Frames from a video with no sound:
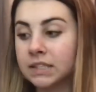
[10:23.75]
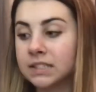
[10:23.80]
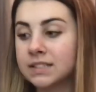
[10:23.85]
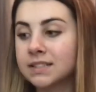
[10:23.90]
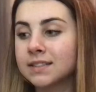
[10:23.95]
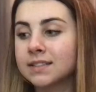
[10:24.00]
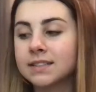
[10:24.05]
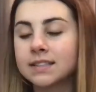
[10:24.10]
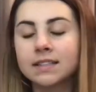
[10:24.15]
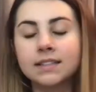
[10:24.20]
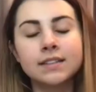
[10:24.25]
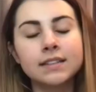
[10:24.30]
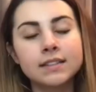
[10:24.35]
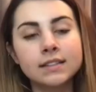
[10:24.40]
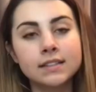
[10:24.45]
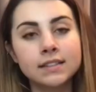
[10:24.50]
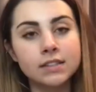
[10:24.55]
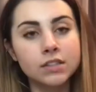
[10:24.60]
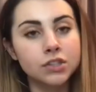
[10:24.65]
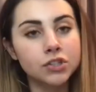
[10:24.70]
And since this
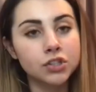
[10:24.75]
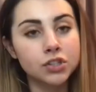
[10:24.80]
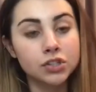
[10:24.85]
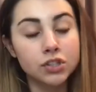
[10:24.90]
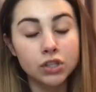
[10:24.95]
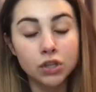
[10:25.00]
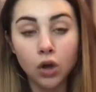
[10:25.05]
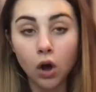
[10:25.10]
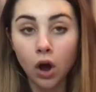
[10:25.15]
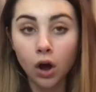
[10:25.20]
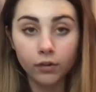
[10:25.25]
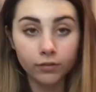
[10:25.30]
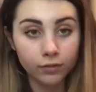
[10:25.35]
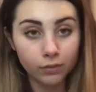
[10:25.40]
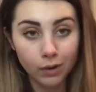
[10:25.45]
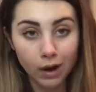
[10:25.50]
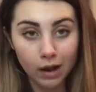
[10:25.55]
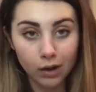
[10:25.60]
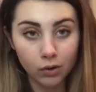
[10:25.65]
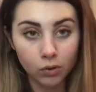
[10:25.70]
is just an
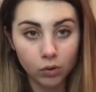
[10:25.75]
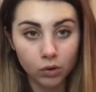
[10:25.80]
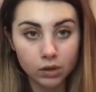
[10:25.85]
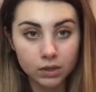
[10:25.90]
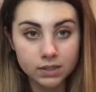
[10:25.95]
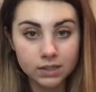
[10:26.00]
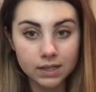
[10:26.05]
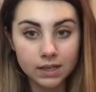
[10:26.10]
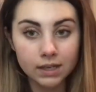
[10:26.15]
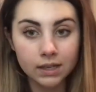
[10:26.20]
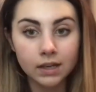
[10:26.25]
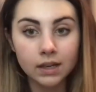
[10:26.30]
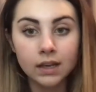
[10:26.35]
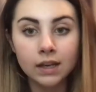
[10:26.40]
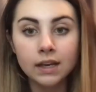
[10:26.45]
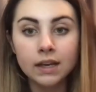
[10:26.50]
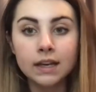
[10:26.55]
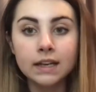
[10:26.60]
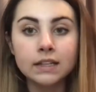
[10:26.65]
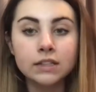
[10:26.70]
off-the-rack corset,
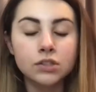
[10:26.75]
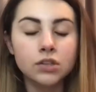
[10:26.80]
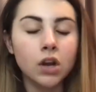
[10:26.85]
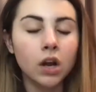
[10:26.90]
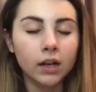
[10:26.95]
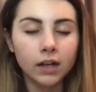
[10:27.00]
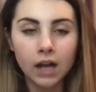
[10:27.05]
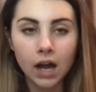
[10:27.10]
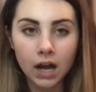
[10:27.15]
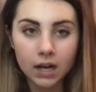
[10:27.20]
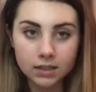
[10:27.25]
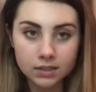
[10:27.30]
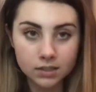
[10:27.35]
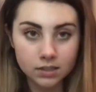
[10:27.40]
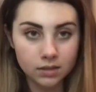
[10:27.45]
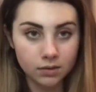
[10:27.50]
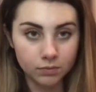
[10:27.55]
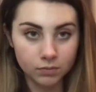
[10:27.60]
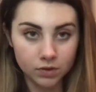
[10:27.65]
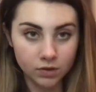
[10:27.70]
it's not
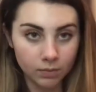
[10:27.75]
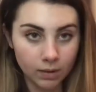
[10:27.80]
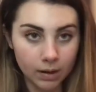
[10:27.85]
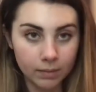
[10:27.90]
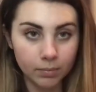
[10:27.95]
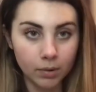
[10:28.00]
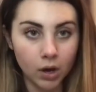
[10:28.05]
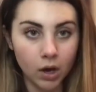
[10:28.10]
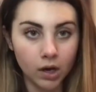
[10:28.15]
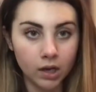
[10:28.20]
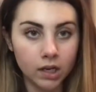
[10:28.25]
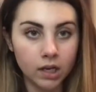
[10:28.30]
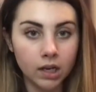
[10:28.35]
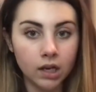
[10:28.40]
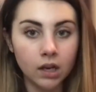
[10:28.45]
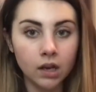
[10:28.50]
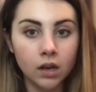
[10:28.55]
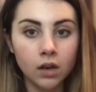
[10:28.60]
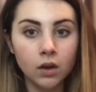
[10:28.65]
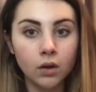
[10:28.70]
custom to my
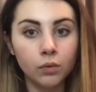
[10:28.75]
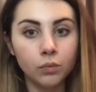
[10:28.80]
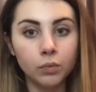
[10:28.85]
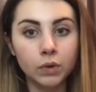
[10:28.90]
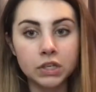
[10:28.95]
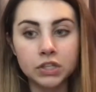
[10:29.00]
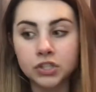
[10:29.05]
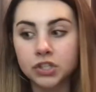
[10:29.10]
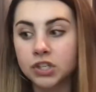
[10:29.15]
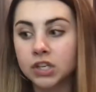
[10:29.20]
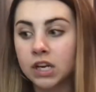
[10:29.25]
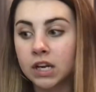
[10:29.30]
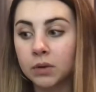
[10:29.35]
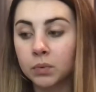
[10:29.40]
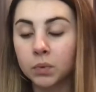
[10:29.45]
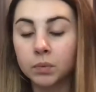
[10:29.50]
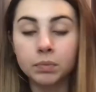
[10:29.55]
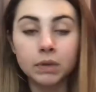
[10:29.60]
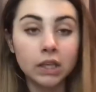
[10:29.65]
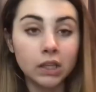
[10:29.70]
body, which
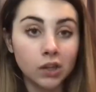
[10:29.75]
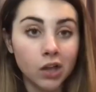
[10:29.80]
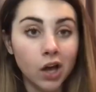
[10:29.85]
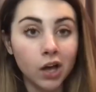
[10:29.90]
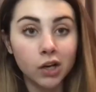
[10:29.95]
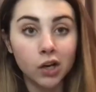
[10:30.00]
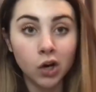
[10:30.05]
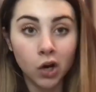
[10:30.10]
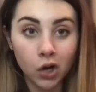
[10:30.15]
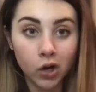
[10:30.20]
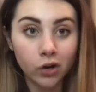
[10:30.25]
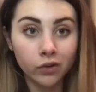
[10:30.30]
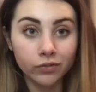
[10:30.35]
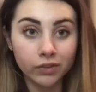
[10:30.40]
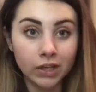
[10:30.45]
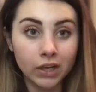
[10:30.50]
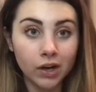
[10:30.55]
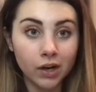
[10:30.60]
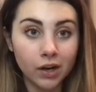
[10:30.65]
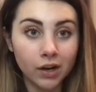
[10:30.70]
it would be a lot
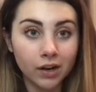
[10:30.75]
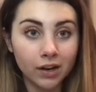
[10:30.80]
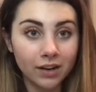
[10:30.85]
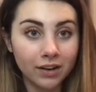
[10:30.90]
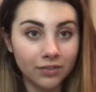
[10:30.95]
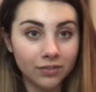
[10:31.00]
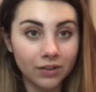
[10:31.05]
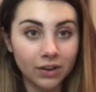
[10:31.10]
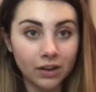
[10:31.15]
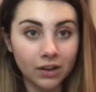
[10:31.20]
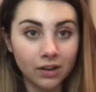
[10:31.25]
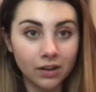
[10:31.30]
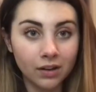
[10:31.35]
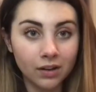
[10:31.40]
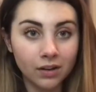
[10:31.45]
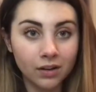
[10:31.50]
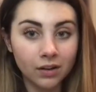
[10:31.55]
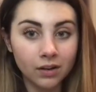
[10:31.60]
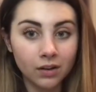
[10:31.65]
curvier if it